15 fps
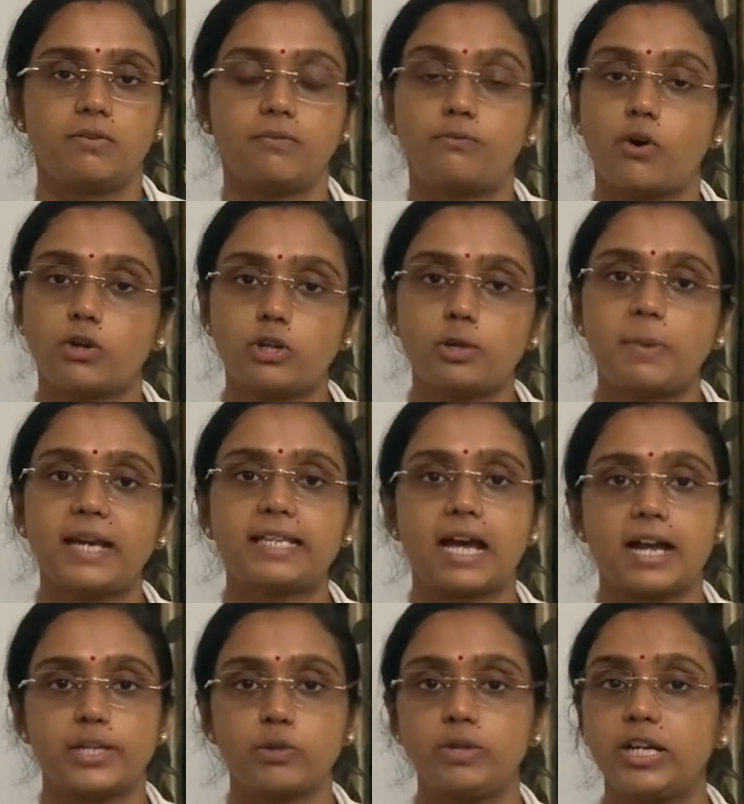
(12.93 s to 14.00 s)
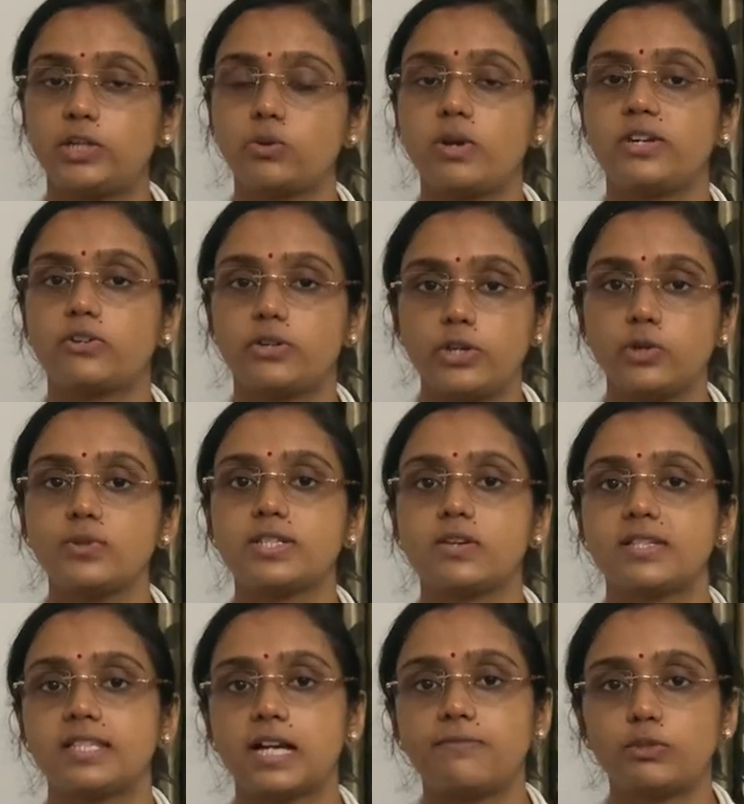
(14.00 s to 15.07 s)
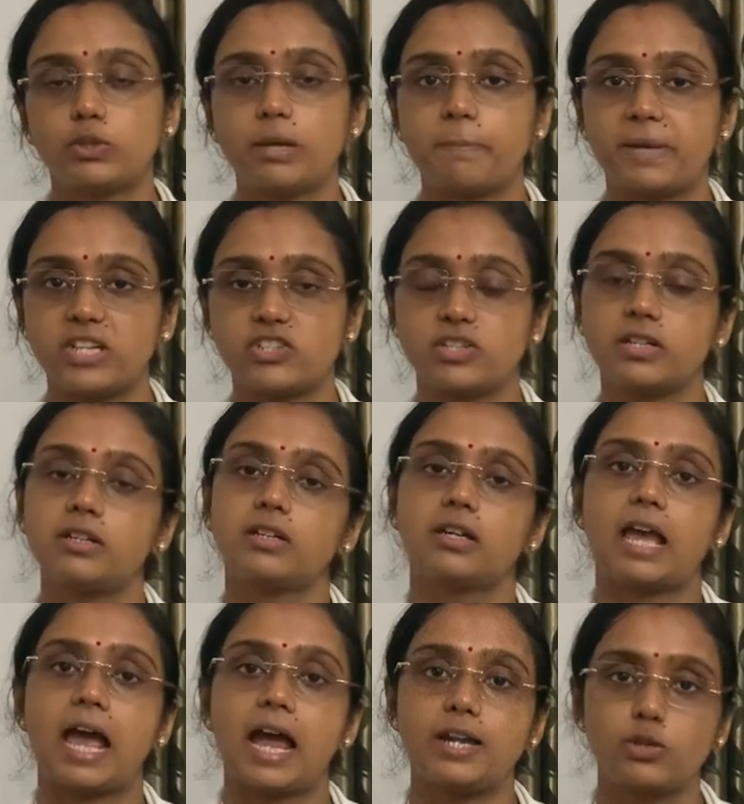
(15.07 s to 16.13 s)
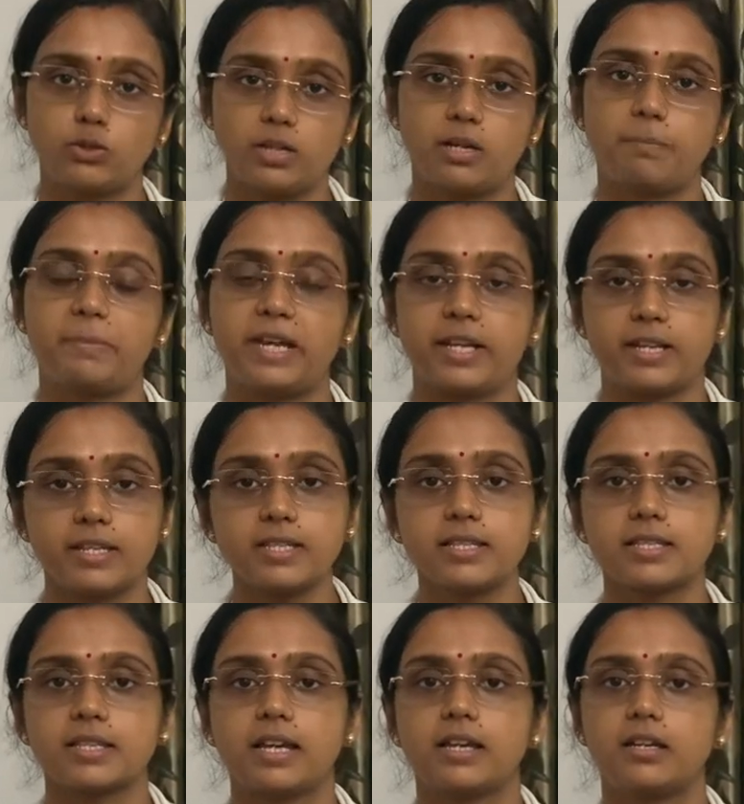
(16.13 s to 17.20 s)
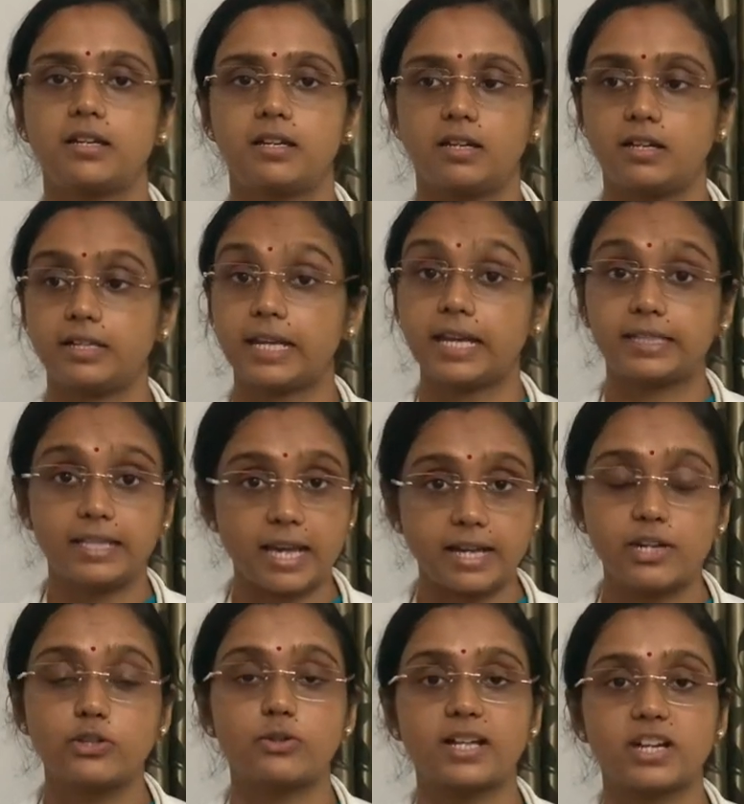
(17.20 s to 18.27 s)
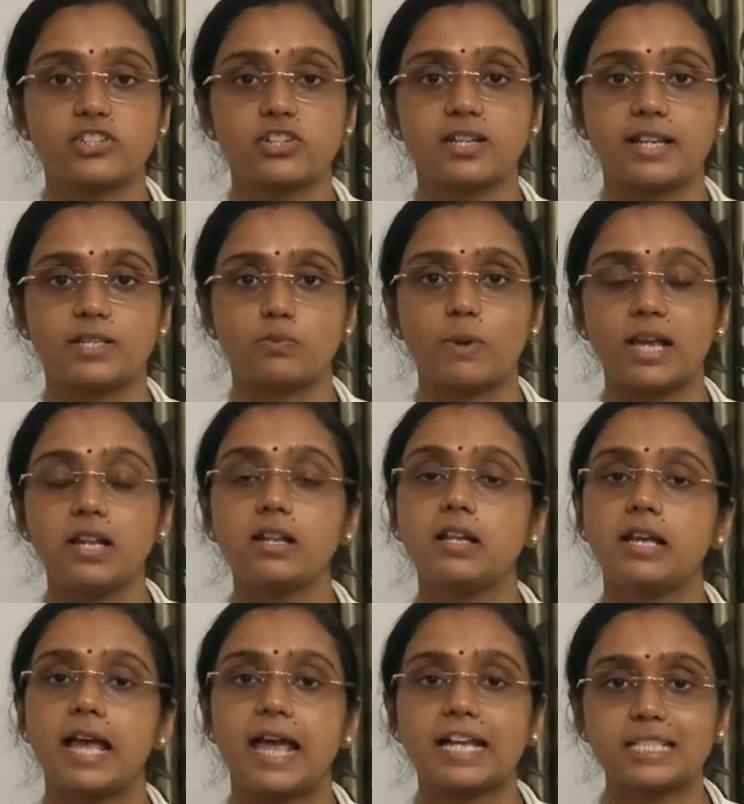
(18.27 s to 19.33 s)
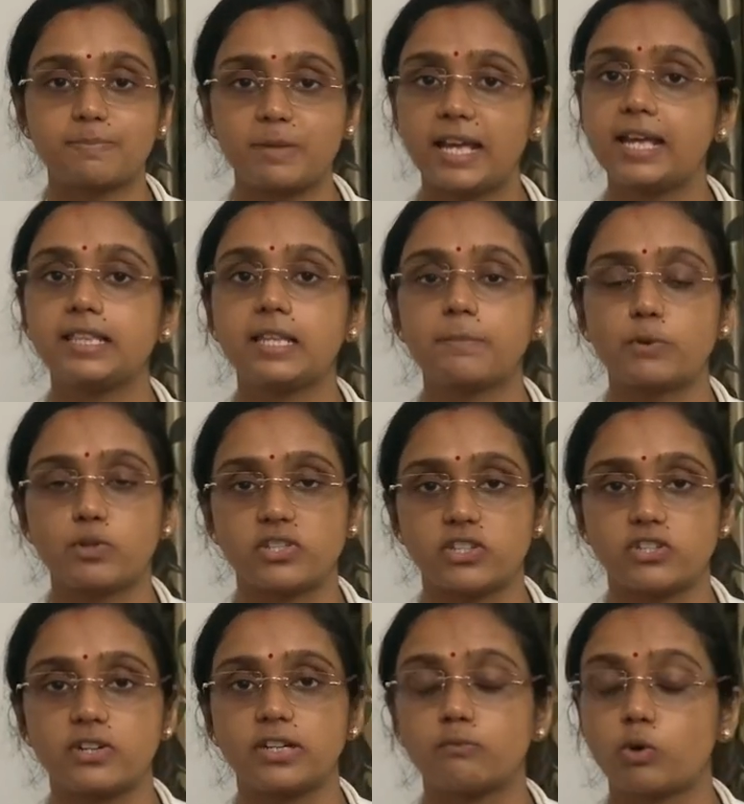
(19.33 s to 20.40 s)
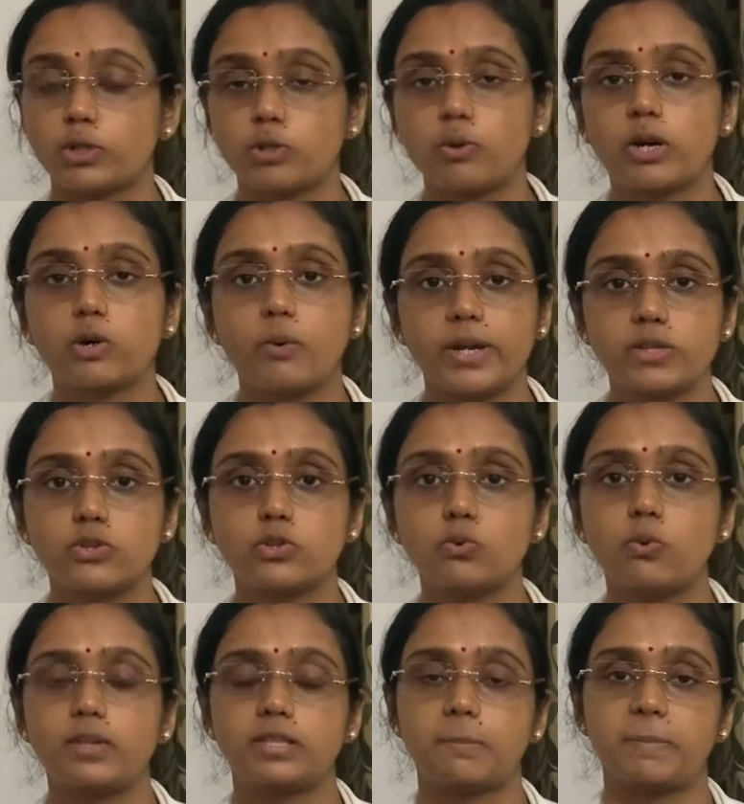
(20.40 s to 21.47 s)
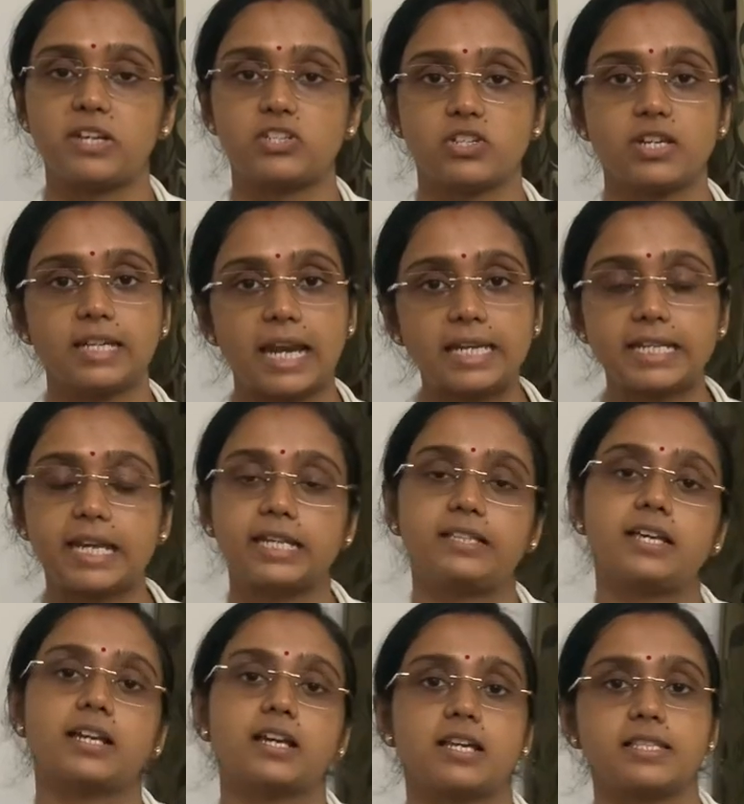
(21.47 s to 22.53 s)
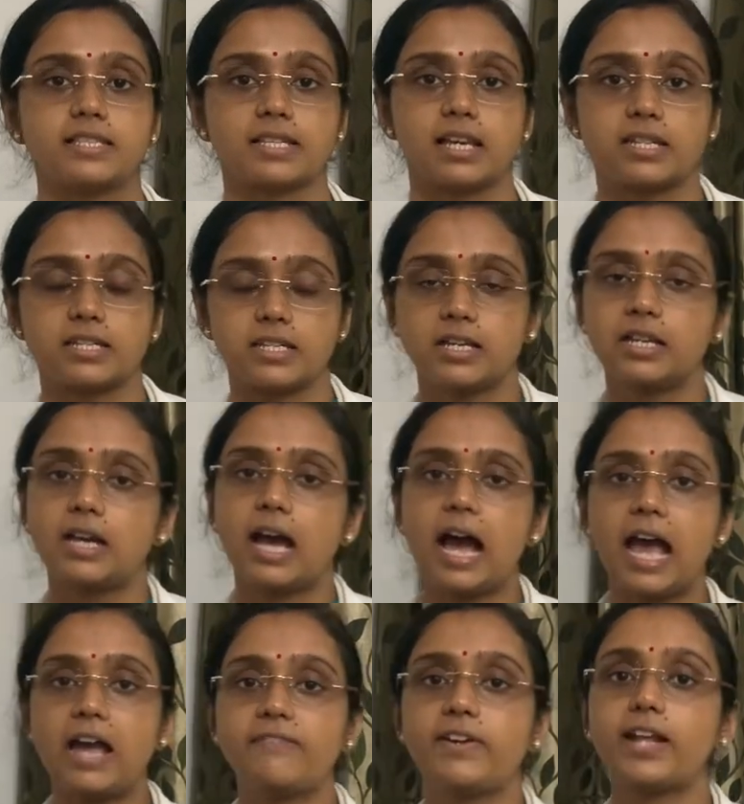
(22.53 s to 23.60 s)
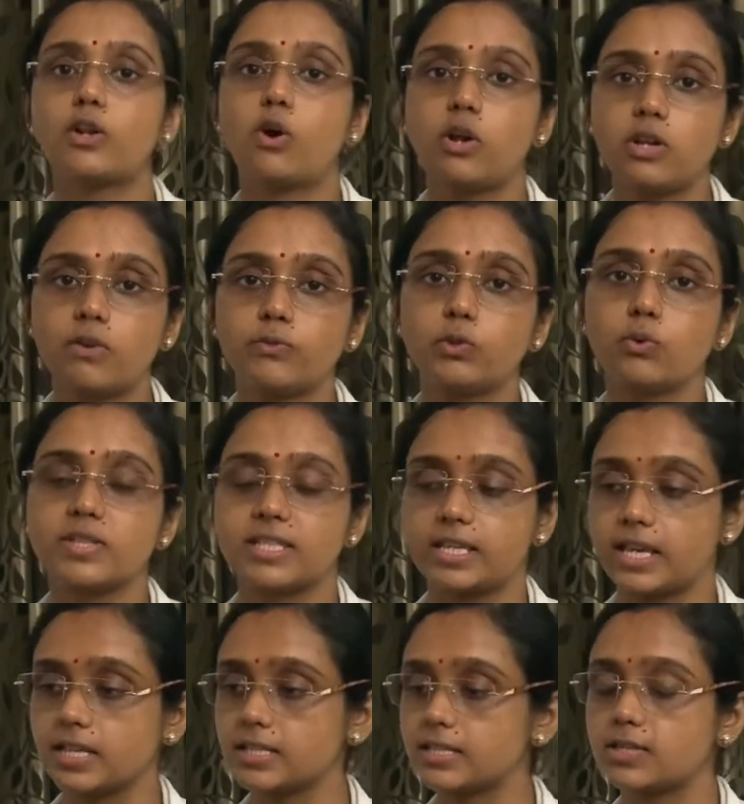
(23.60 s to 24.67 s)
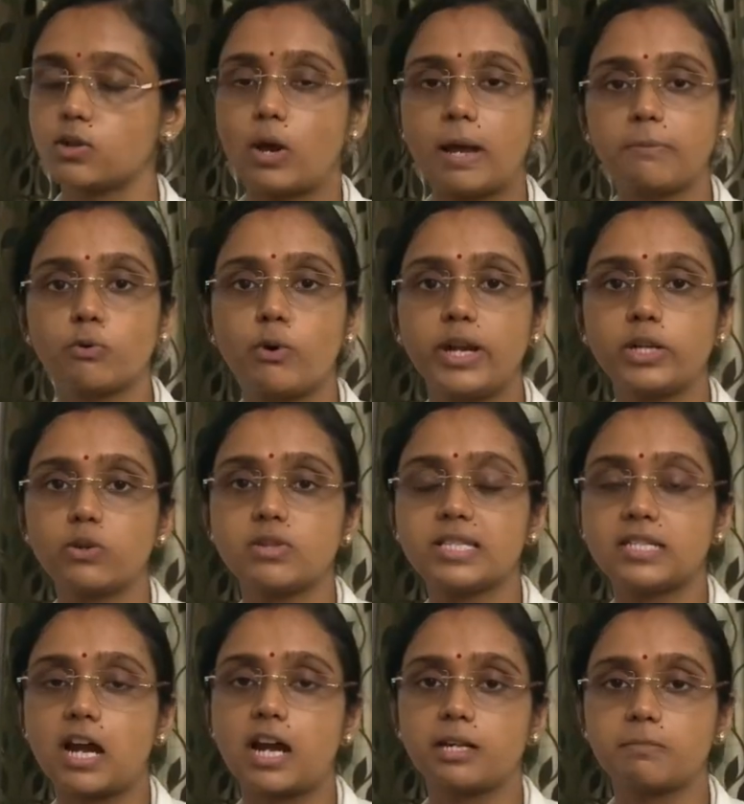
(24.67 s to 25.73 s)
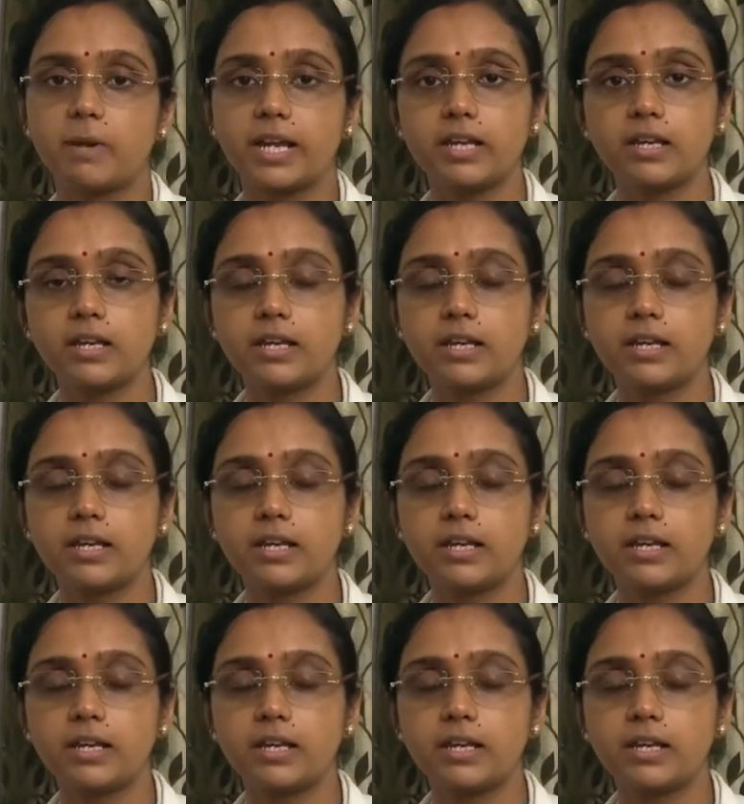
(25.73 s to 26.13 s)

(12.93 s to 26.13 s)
Followed by that, you need to introduce yourself to the patient and to the parents, take their introduction as well, explain the procedure, what you are going to do on the patient, and take their consent. I have done all of those things, so I am going to start my